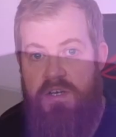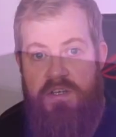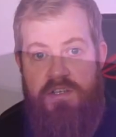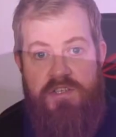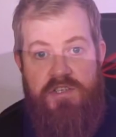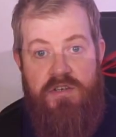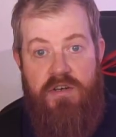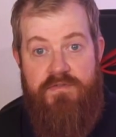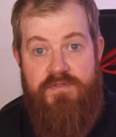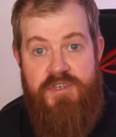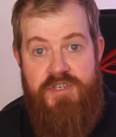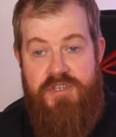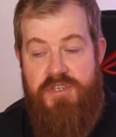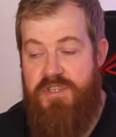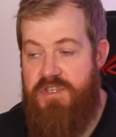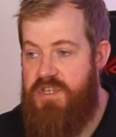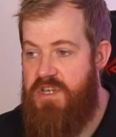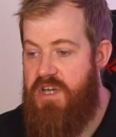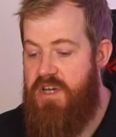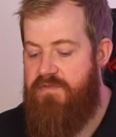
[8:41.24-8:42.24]
So I've
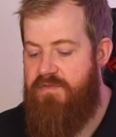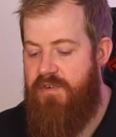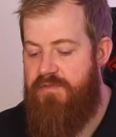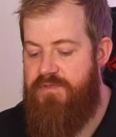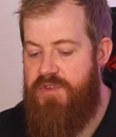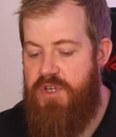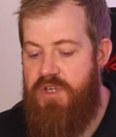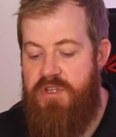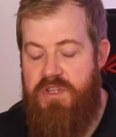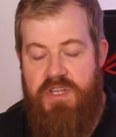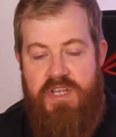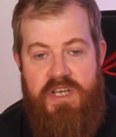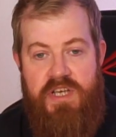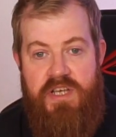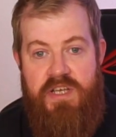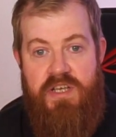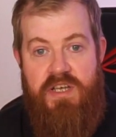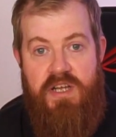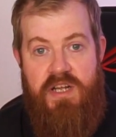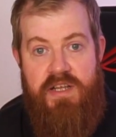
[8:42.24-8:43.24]
just reviewed
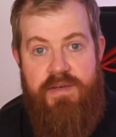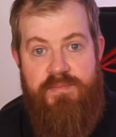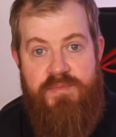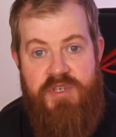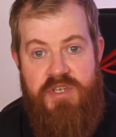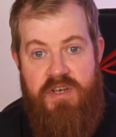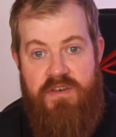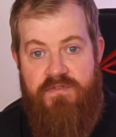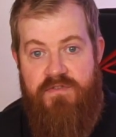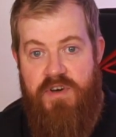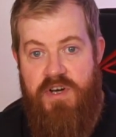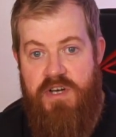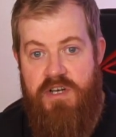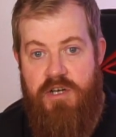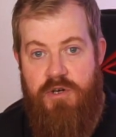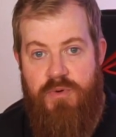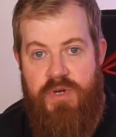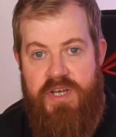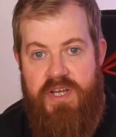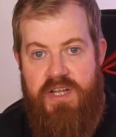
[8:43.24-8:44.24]
the clip so far
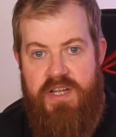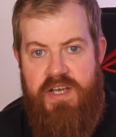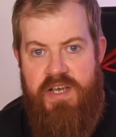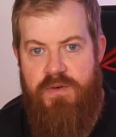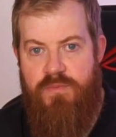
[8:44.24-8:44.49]
quickly,